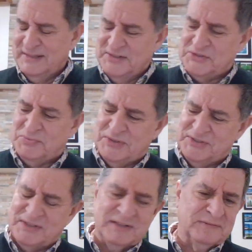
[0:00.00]
And this
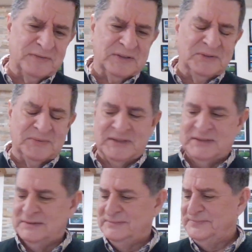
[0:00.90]
one's a difficult
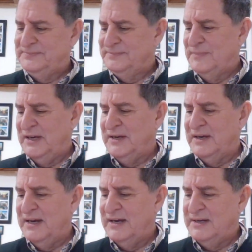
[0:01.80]
one. My
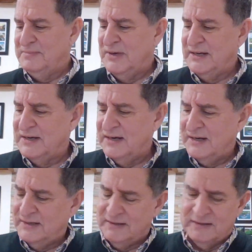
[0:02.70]

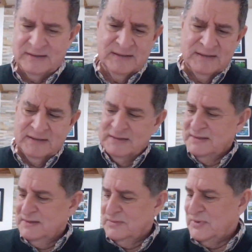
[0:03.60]
God,
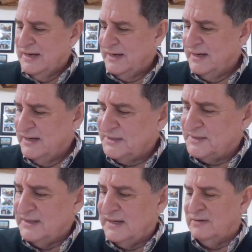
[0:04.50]
why
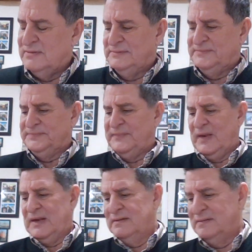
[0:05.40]
hast thou
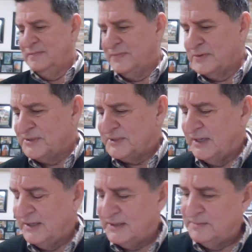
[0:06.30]

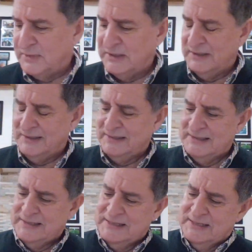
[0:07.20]
forsaken me?
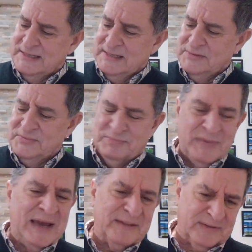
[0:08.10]

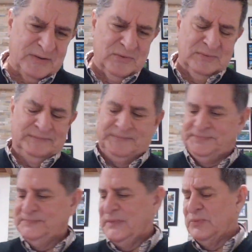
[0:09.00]
Matthew
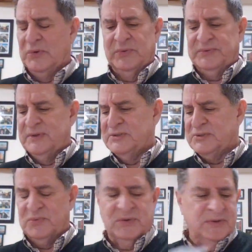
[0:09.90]
wrote
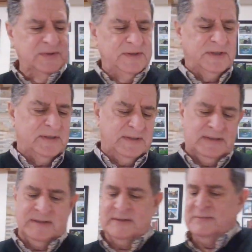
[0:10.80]
these
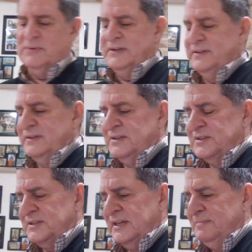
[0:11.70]
words, one of the
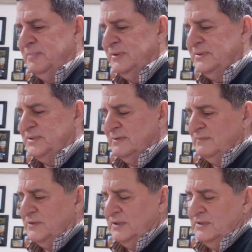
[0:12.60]
disciples
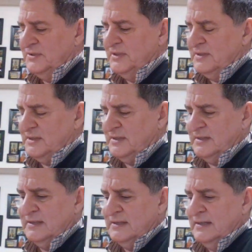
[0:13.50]
of
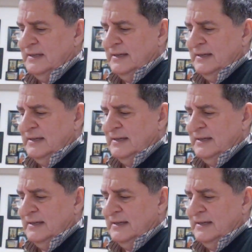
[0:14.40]
Jesus.